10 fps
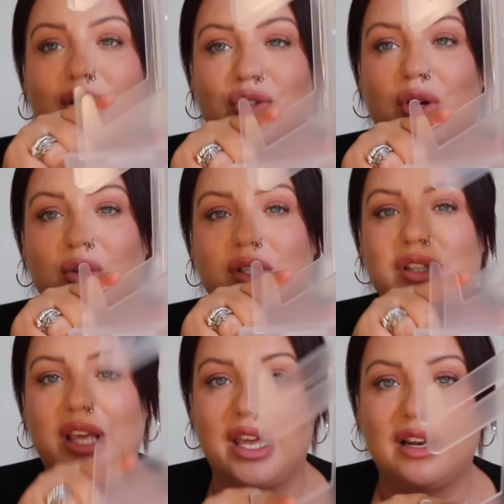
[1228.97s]

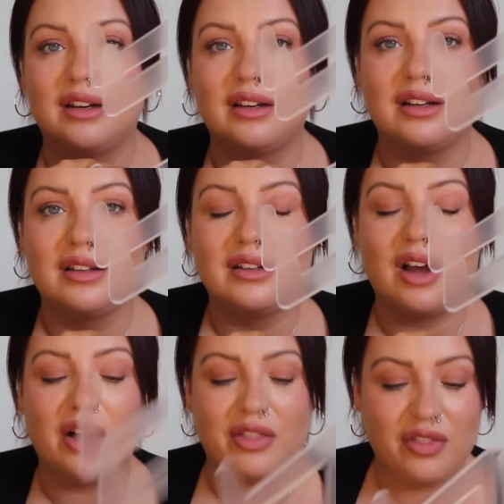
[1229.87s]
controllers in.
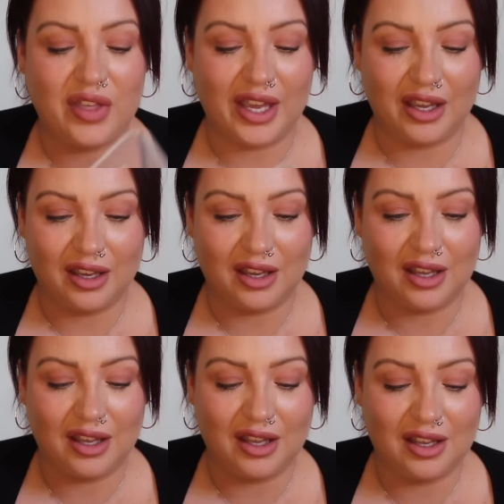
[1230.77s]
I think